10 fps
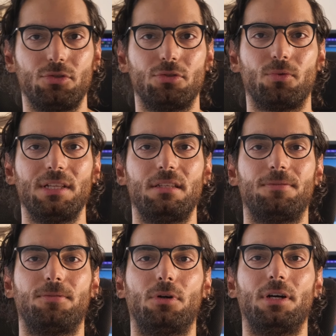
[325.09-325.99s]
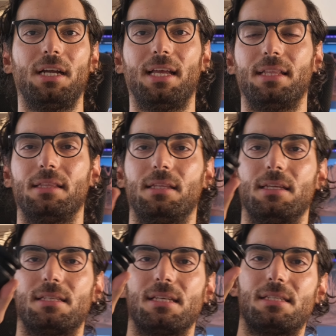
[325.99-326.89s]
to 24 and
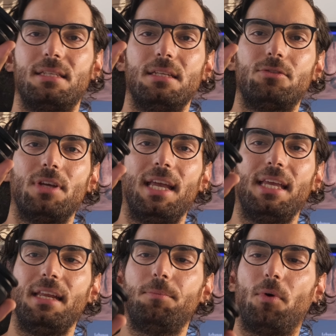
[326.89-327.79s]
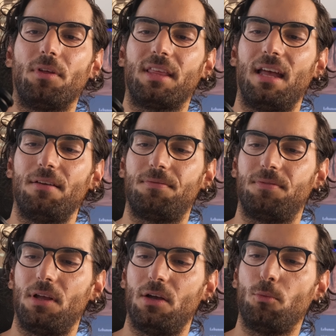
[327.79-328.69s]
the 16 to 80 both
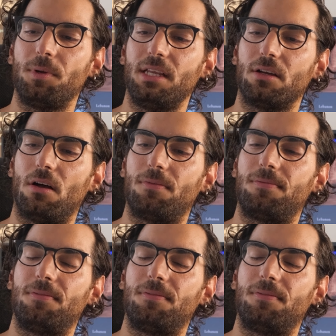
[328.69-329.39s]
have an opening of